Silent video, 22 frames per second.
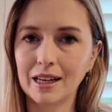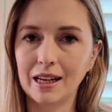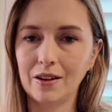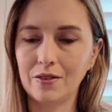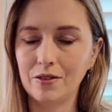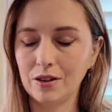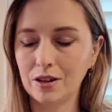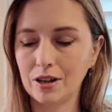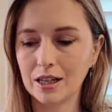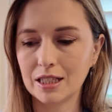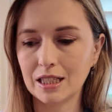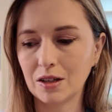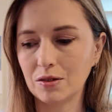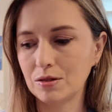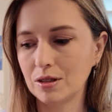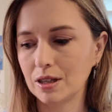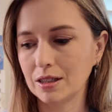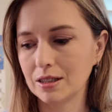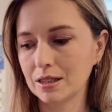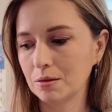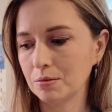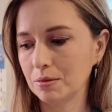if you guys have
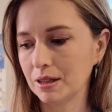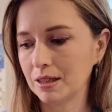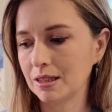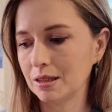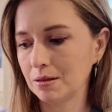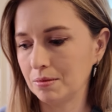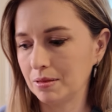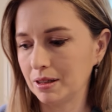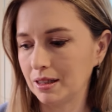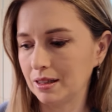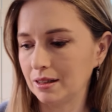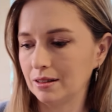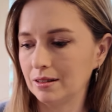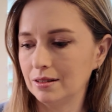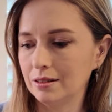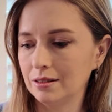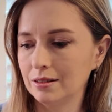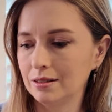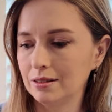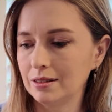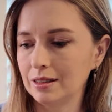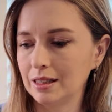done something similar,
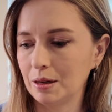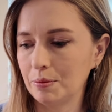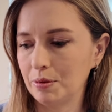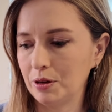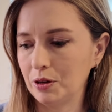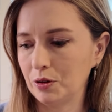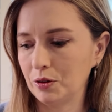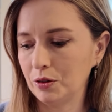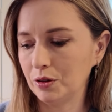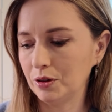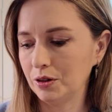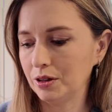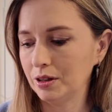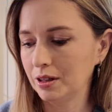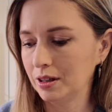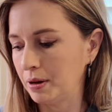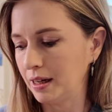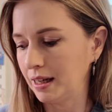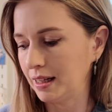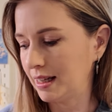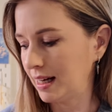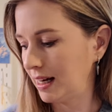let me know.
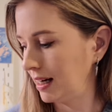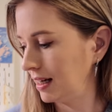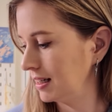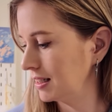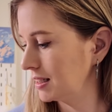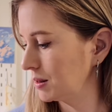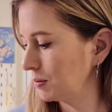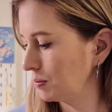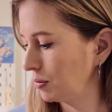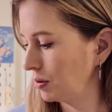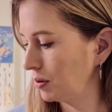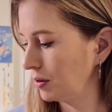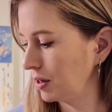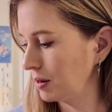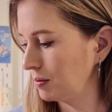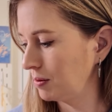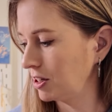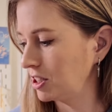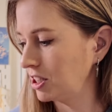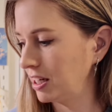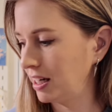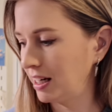But that is pretty
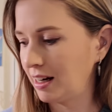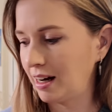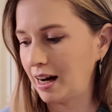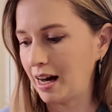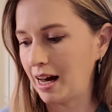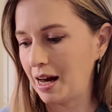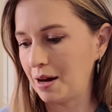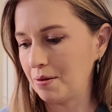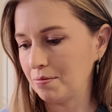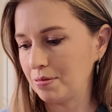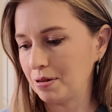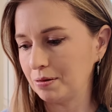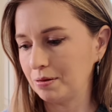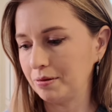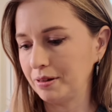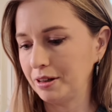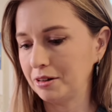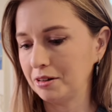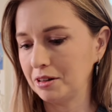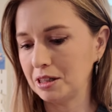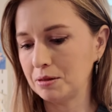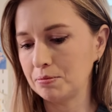much it. I am
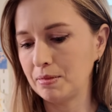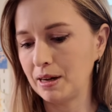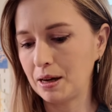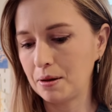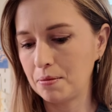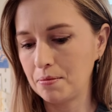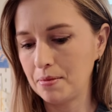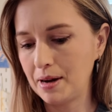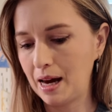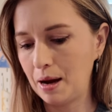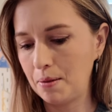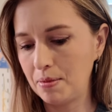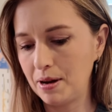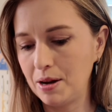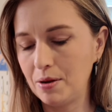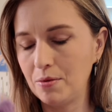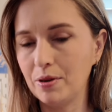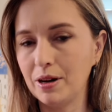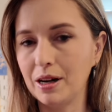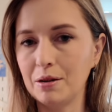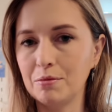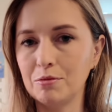probably going to make maybe
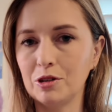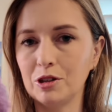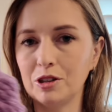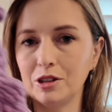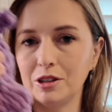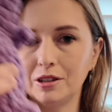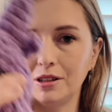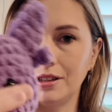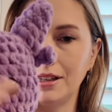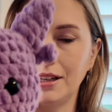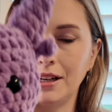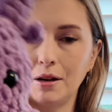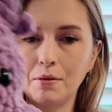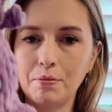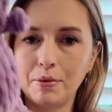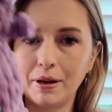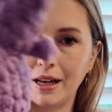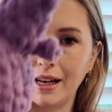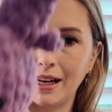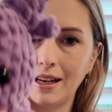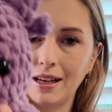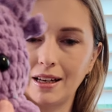one more
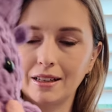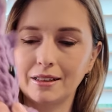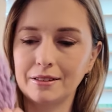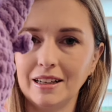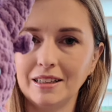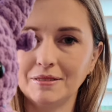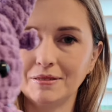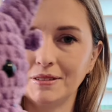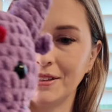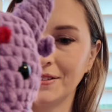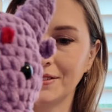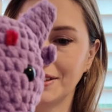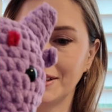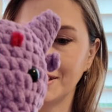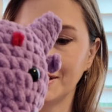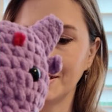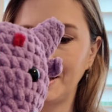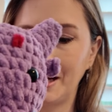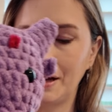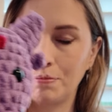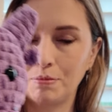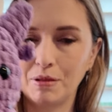big of
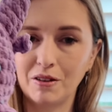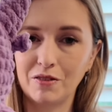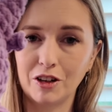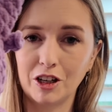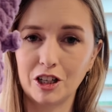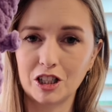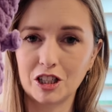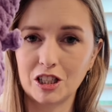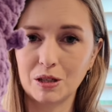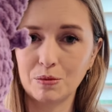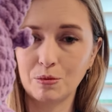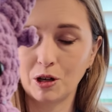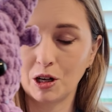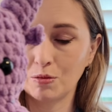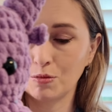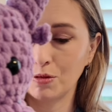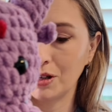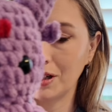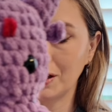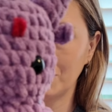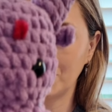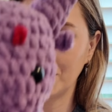the big versions of the
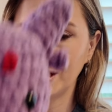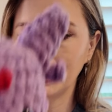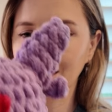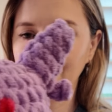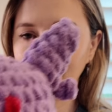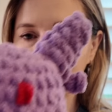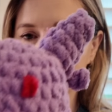Pokemon with